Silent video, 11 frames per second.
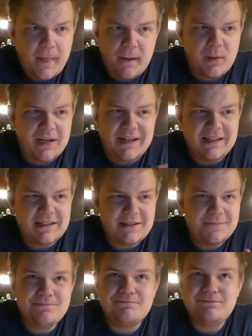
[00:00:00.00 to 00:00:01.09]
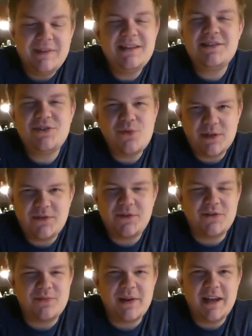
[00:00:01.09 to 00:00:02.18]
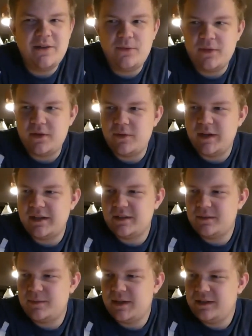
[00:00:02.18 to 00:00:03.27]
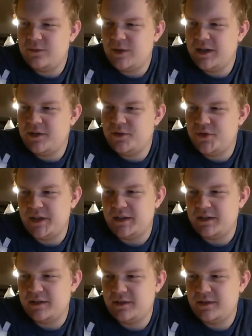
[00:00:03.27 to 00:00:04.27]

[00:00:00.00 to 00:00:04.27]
but it is so much fun to play with the correct. What are you doing?